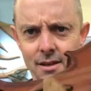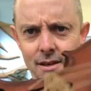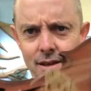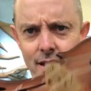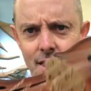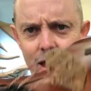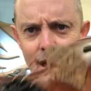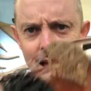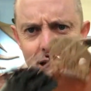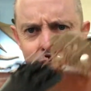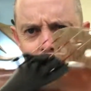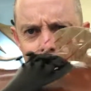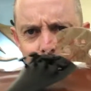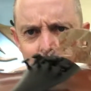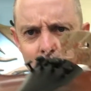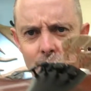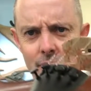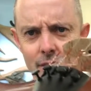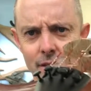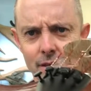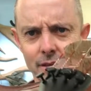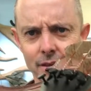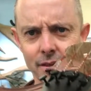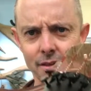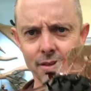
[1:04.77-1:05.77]

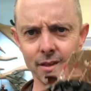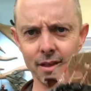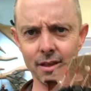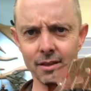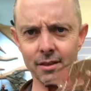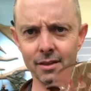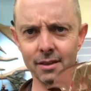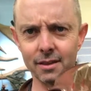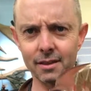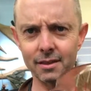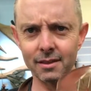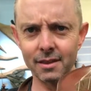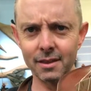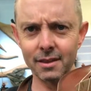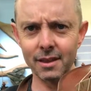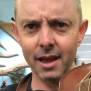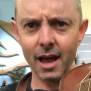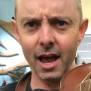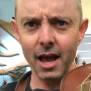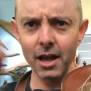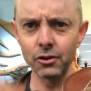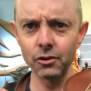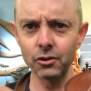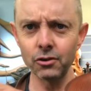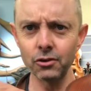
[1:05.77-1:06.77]

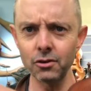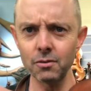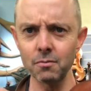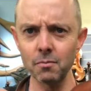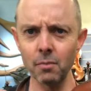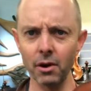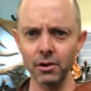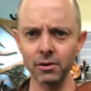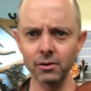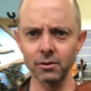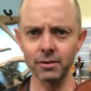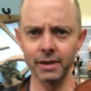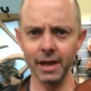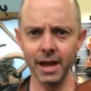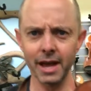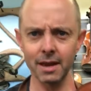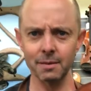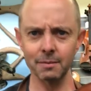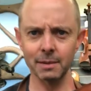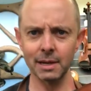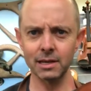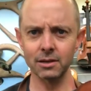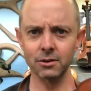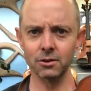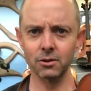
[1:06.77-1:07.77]
a new model came
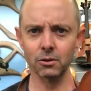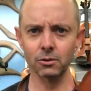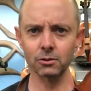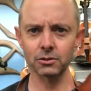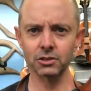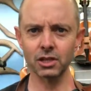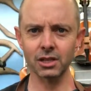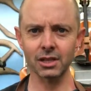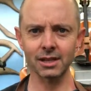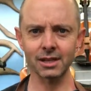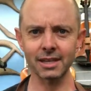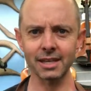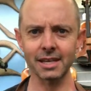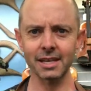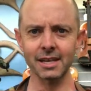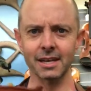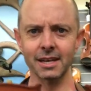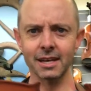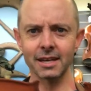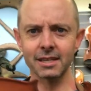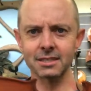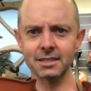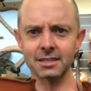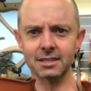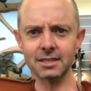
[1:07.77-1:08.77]
in called
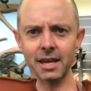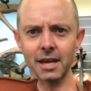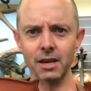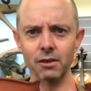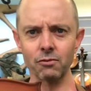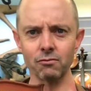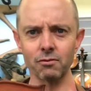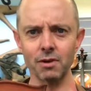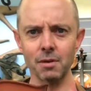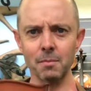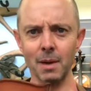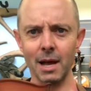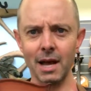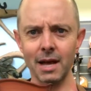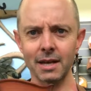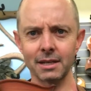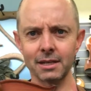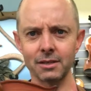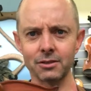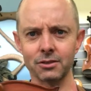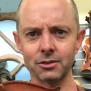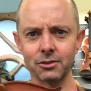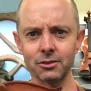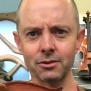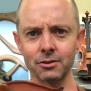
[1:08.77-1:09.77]
Gliga St Romani
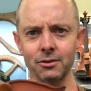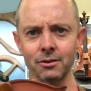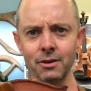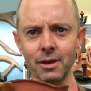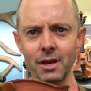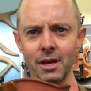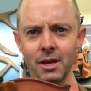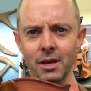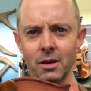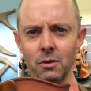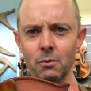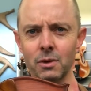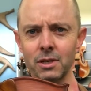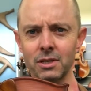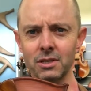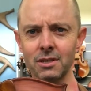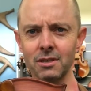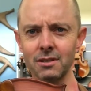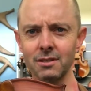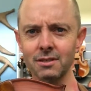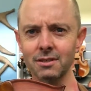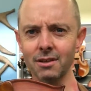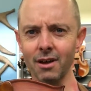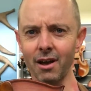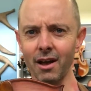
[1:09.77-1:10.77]
2, which
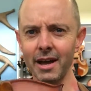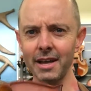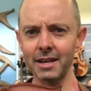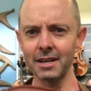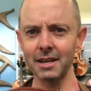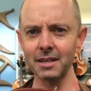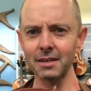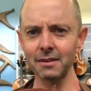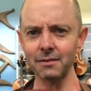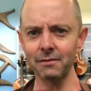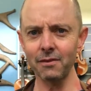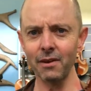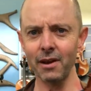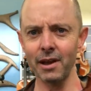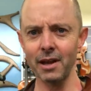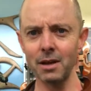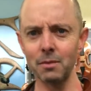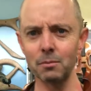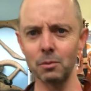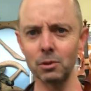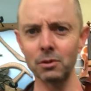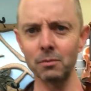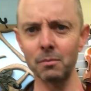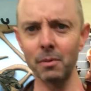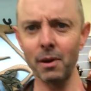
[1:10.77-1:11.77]
is
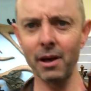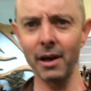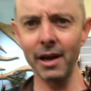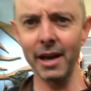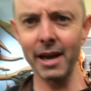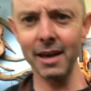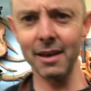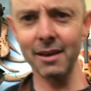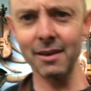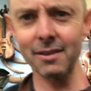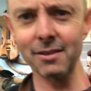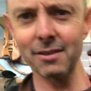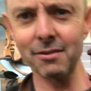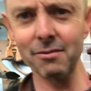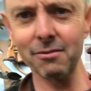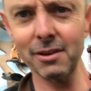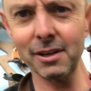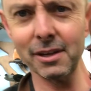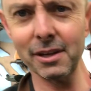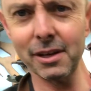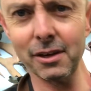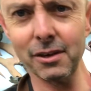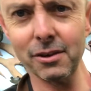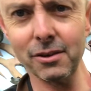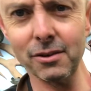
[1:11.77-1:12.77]
identifiable by the really
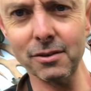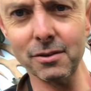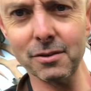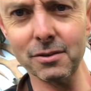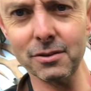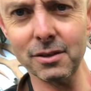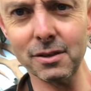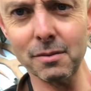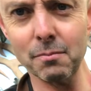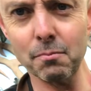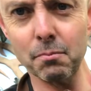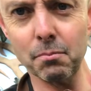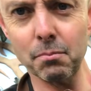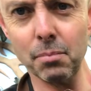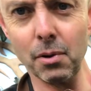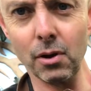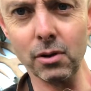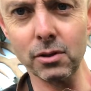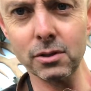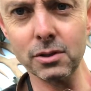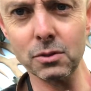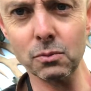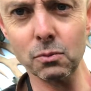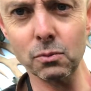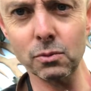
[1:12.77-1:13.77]
cute sort of
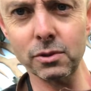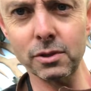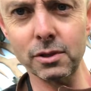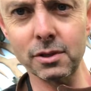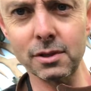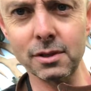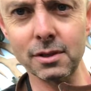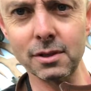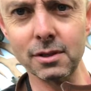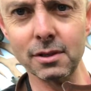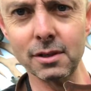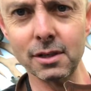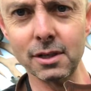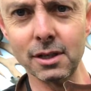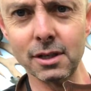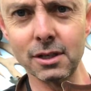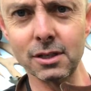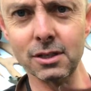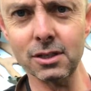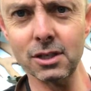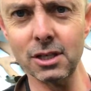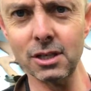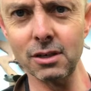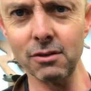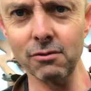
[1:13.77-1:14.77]
boxwood
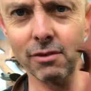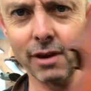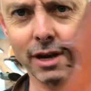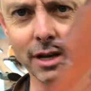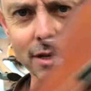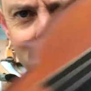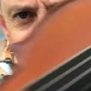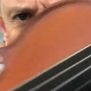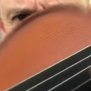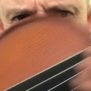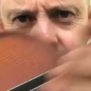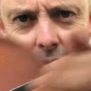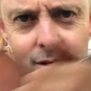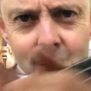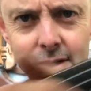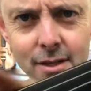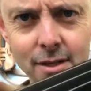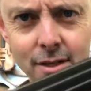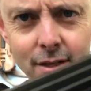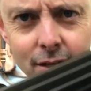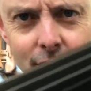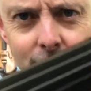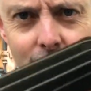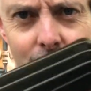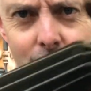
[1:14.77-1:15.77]
chin rest
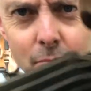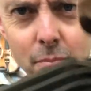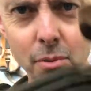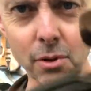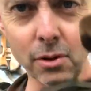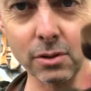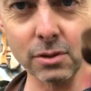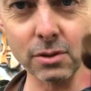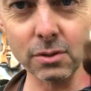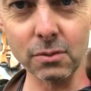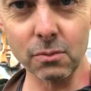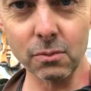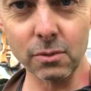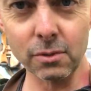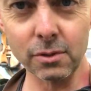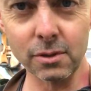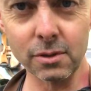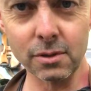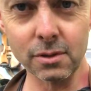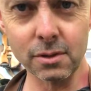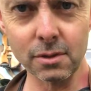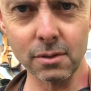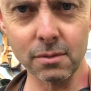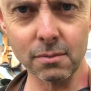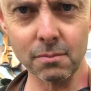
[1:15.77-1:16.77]
and boxwood
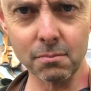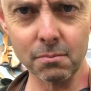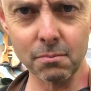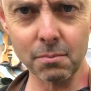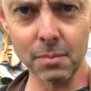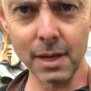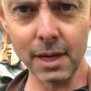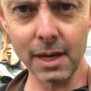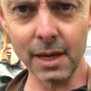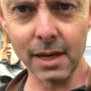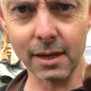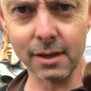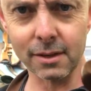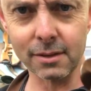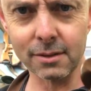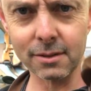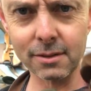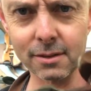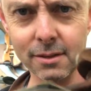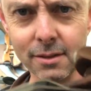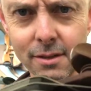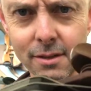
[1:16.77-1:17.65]
pegs.